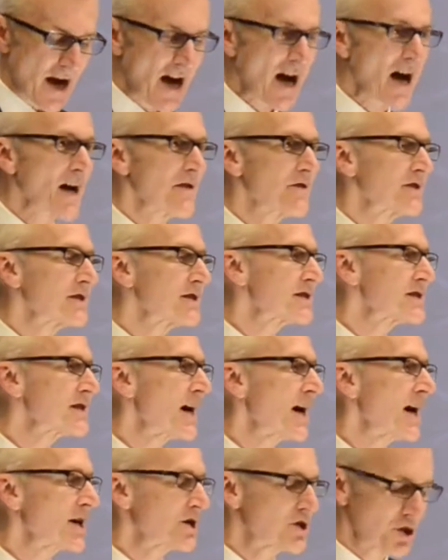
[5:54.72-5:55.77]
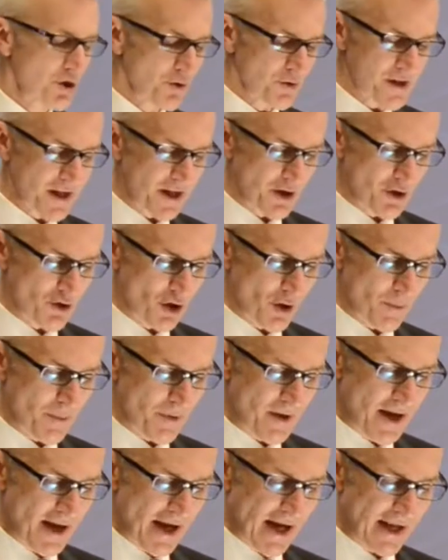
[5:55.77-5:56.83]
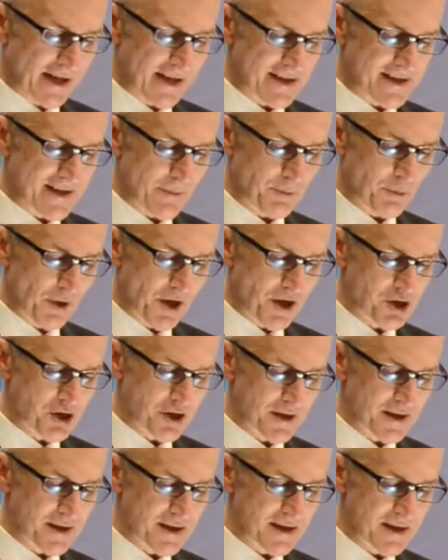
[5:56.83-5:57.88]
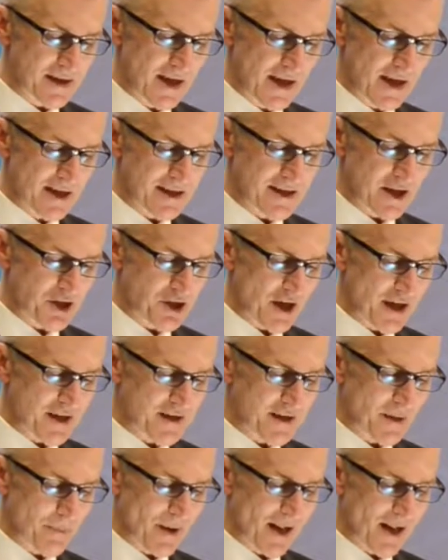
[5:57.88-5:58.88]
Others are choosing Europe and its sub-regions, such as the